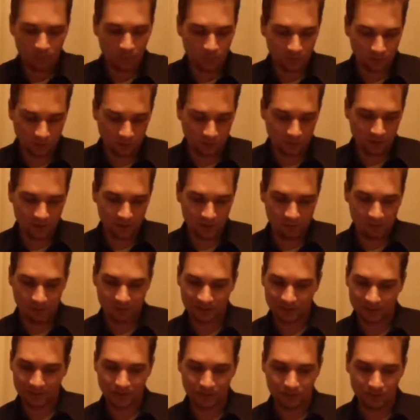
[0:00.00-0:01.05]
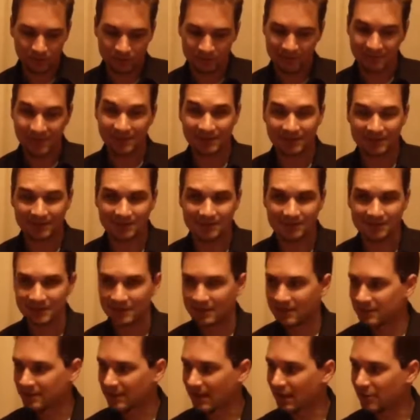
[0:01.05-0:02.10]
Moving on to pick number 6,
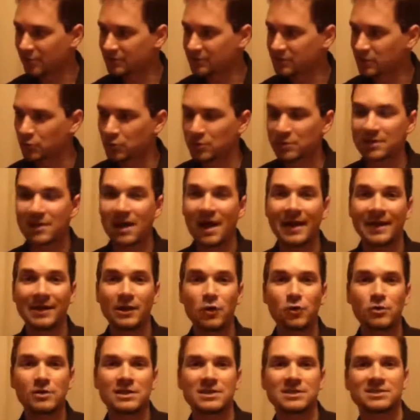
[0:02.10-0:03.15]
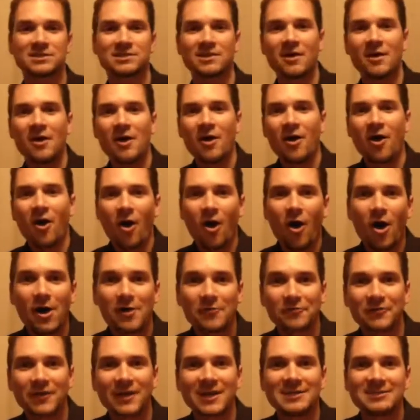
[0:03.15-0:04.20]
the Arizona Coyotes.
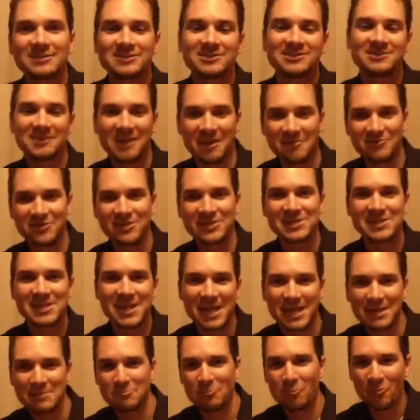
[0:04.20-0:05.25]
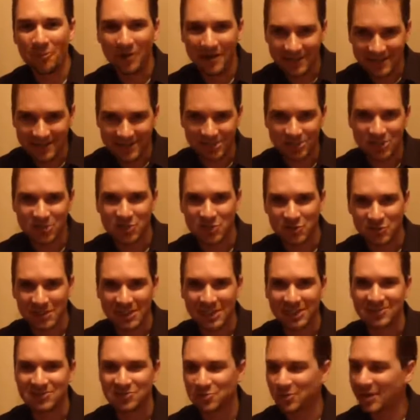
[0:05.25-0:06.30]
Off a 7-game winning
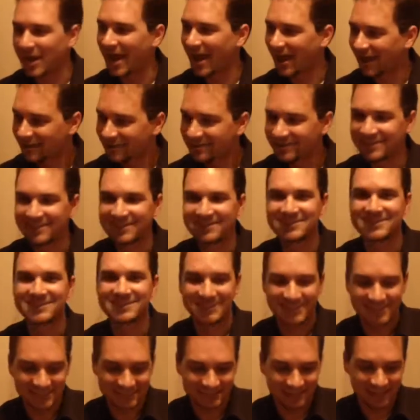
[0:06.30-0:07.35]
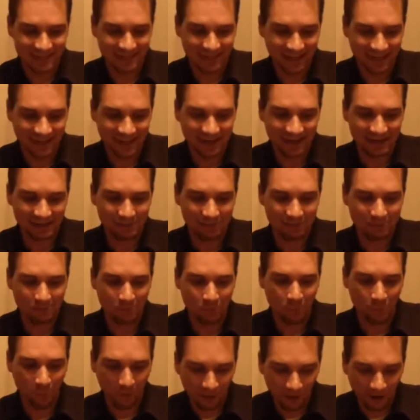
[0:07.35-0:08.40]
streak to end the season. They
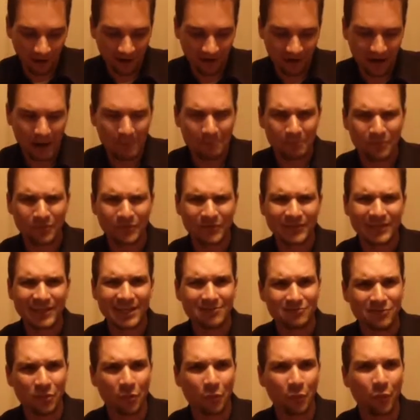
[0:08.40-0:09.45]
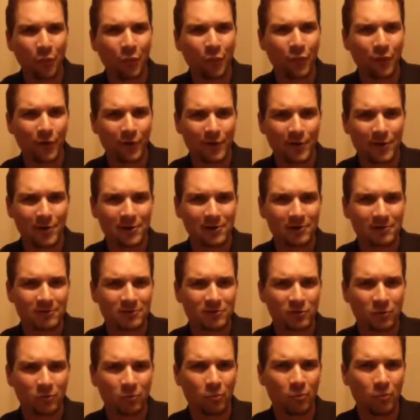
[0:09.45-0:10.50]
were, I believe, in 3rd
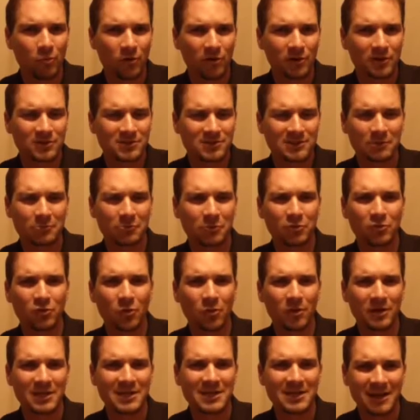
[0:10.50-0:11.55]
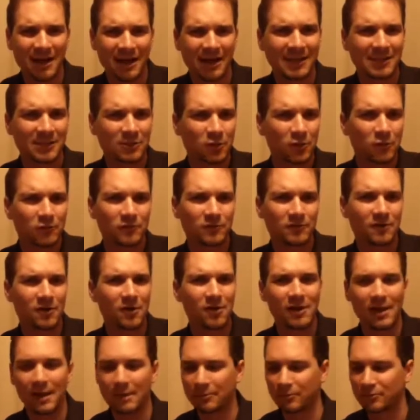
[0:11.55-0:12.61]
to worst. They were 29th
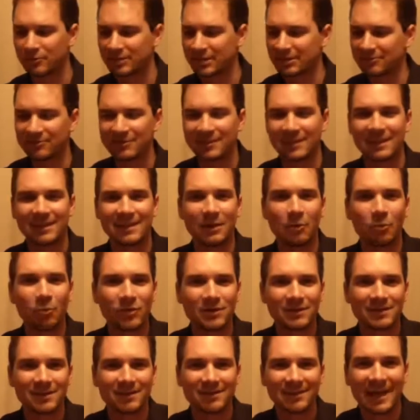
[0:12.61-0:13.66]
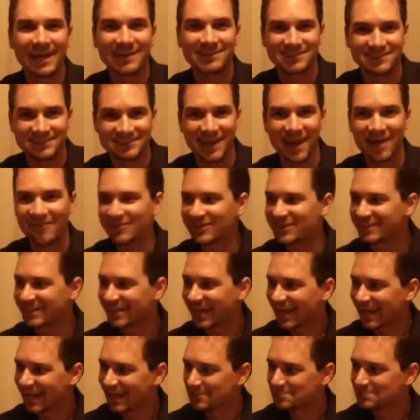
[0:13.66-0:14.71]
overall, I believe, and then they won their last 7
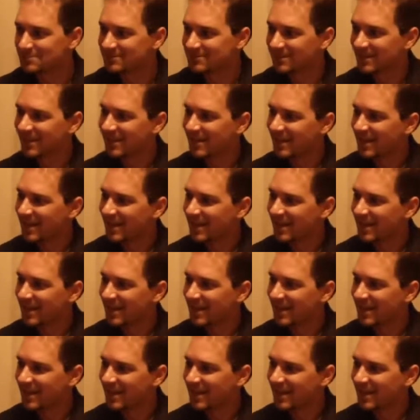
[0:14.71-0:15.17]
games.